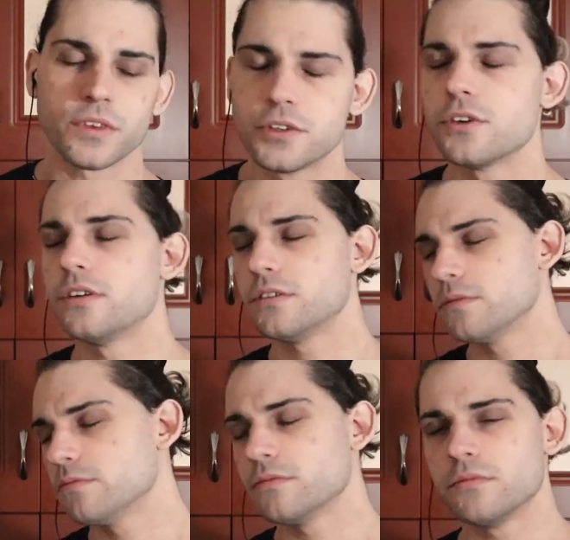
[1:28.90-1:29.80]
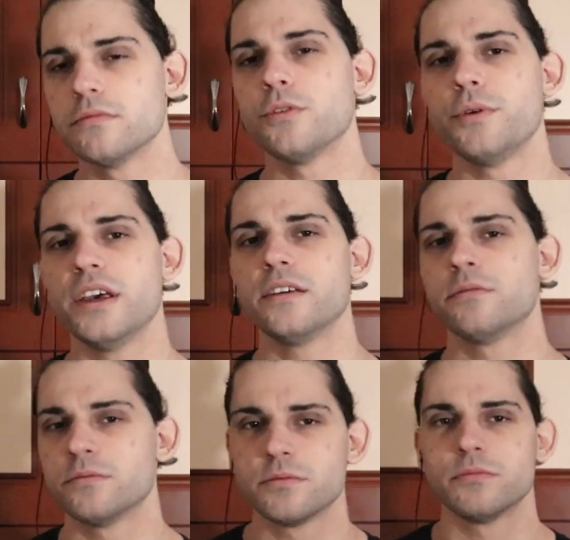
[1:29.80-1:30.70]
So
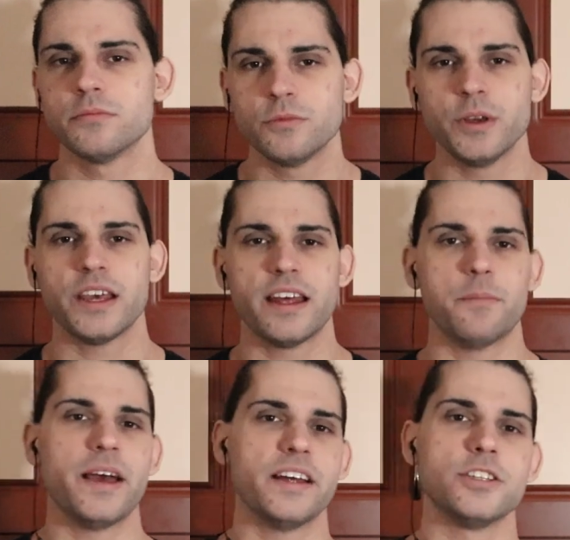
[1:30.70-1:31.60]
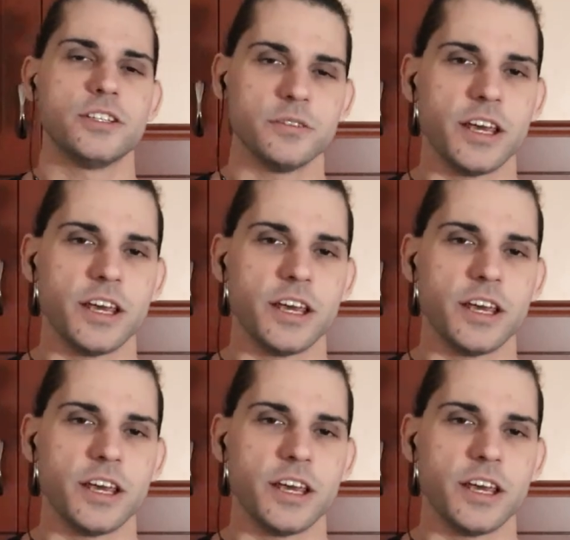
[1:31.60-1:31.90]
we had a match,